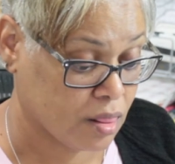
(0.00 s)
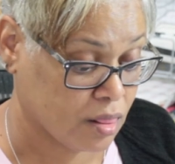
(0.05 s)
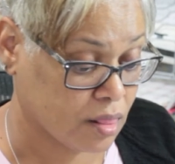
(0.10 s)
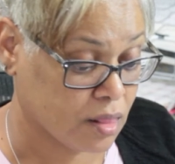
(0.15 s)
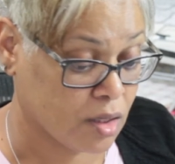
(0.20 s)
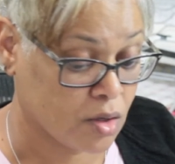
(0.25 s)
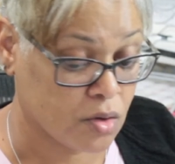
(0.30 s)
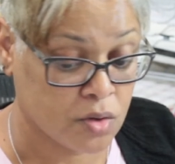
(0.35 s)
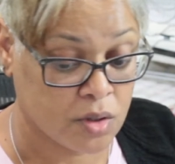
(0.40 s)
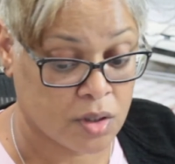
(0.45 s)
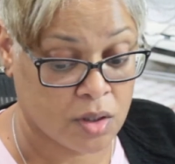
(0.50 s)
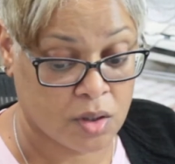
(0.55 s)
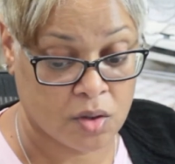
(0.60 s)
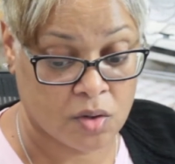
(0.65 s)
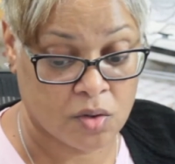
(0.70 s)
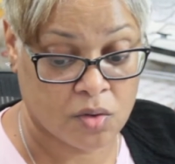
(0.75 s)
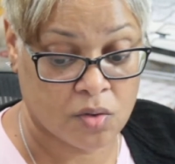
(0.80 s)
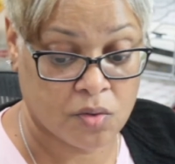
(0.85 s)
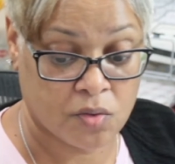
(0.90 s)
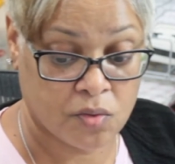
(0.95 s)

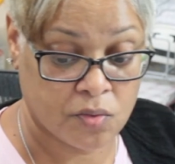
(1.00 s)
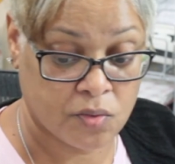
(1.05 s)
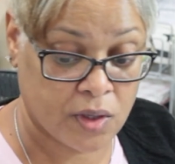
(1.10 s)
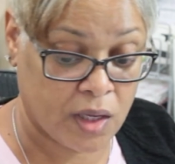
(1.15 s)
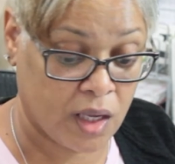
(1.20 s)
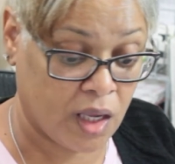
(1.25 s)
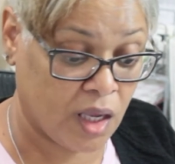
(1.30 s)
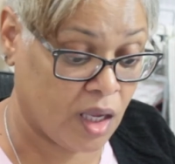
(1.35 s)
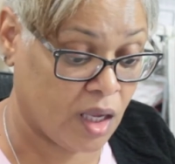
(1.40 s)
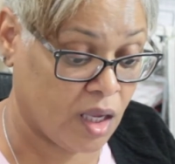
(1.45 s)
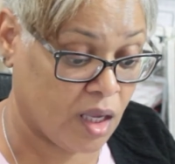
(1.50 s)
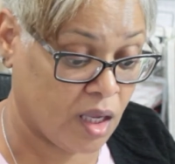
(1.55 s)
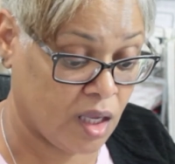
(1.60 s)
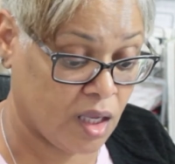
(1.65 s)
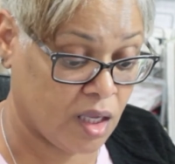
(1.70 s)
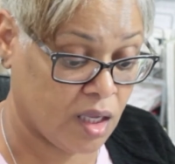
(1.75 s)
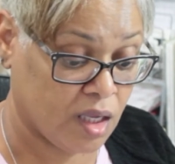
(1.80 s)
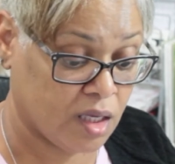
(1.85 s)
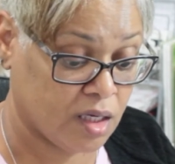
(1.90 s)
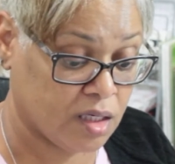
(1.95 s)
logo
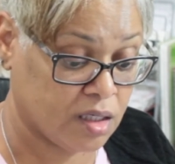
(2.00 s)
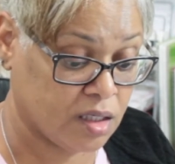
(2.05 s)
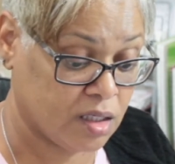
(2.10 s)
and